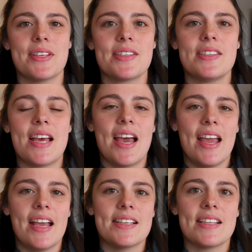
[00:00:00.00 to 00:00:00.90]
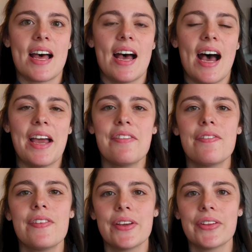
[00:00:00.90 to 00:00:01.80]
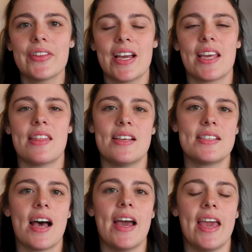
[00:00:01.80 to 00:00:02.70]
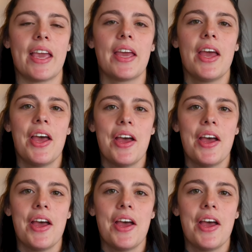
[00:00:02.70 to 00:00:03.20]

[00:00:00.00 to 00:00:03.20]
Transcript: this day is that I feel like this hike